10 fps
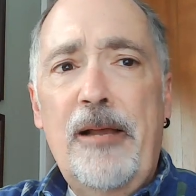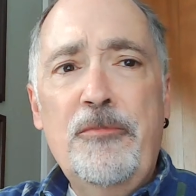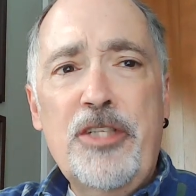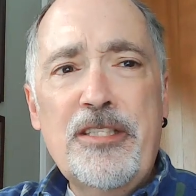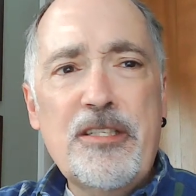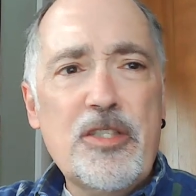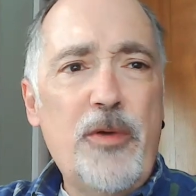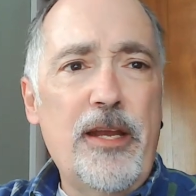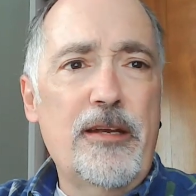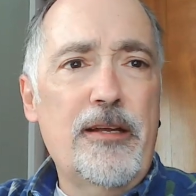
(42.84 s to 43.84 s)
Jesus
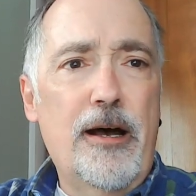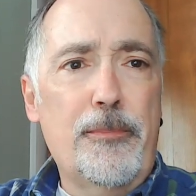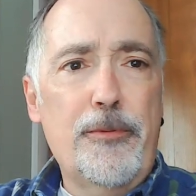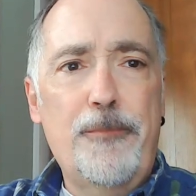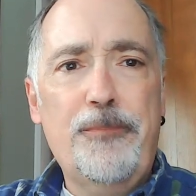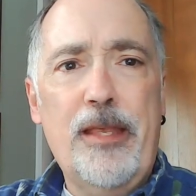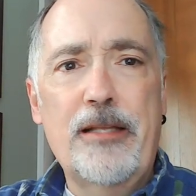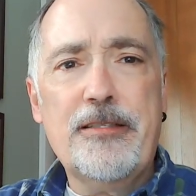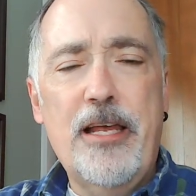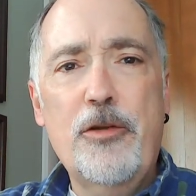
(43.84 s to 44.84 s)
straightened up
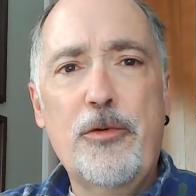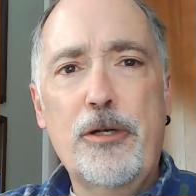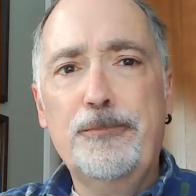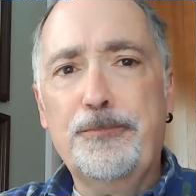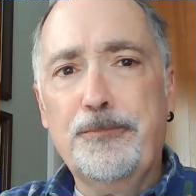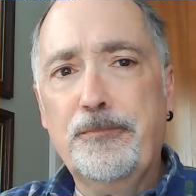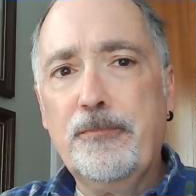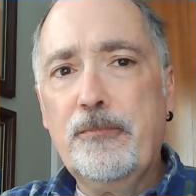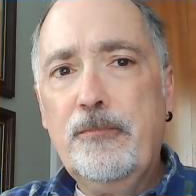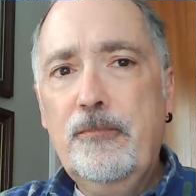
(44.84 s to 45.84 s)
and said to her,
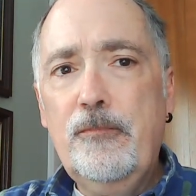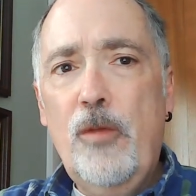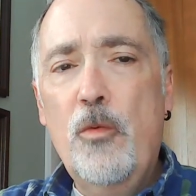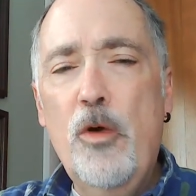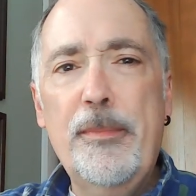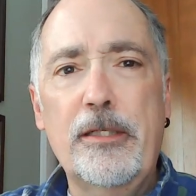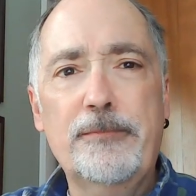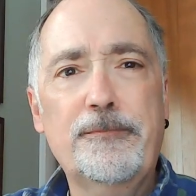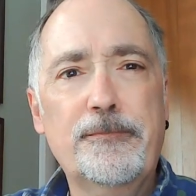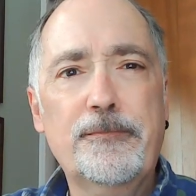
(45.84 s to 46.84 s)

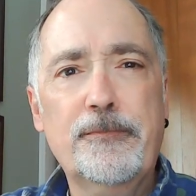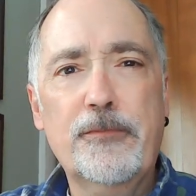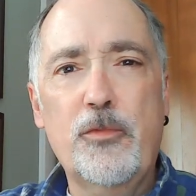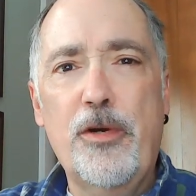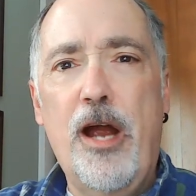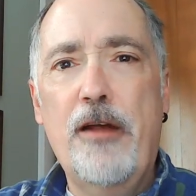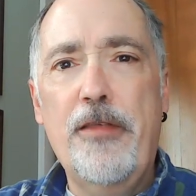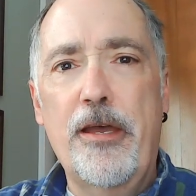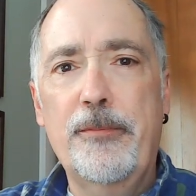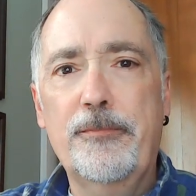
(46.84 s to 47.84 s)
Woman, where are
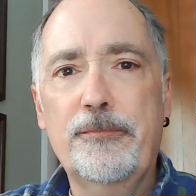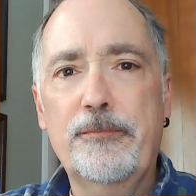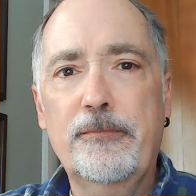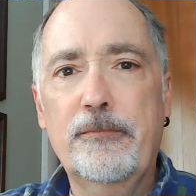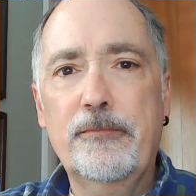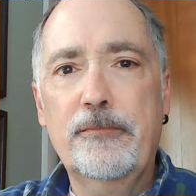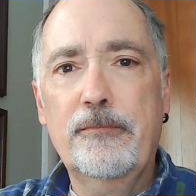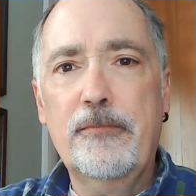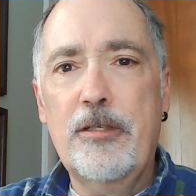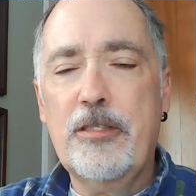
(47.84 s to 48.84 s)
they?
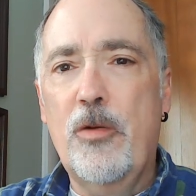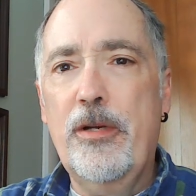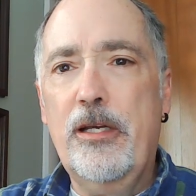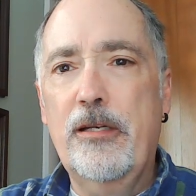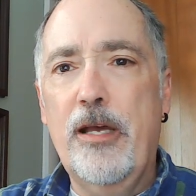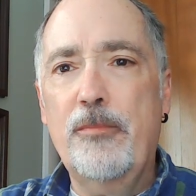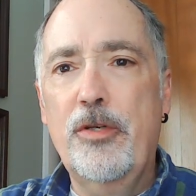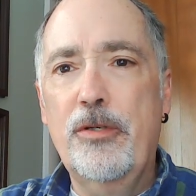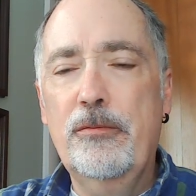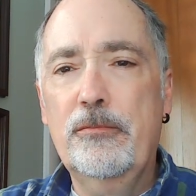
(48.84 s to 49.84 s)
Has no one condemned
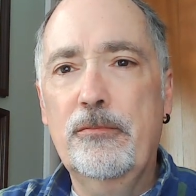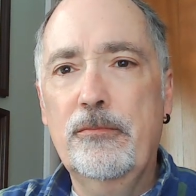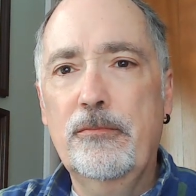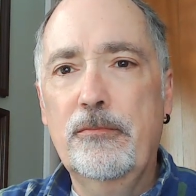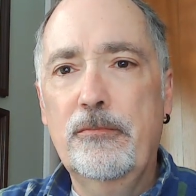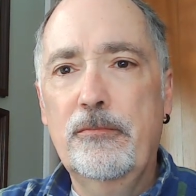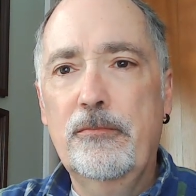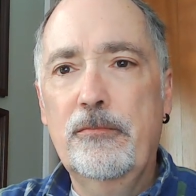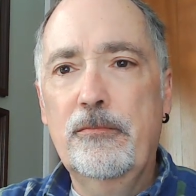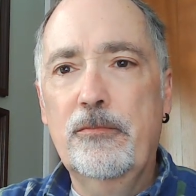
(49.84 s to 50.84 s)
you?
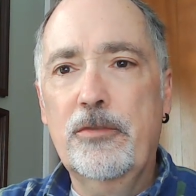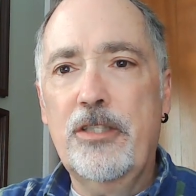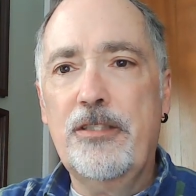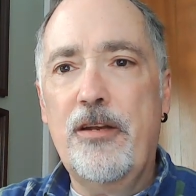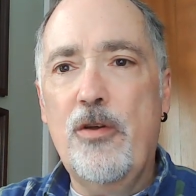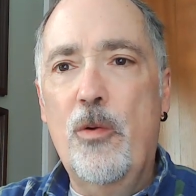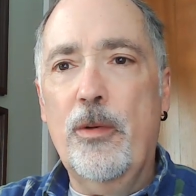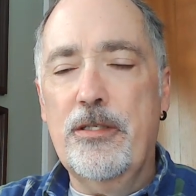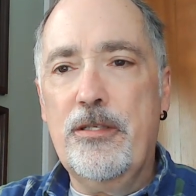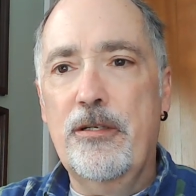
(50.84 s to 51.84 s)
She said, No
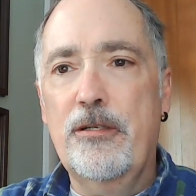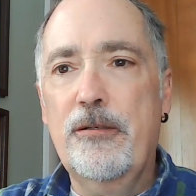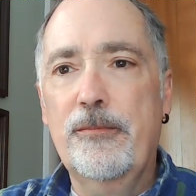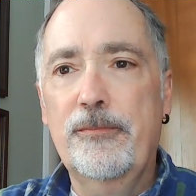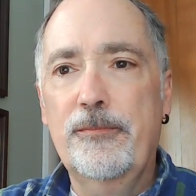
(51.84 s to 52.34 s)
one, sir.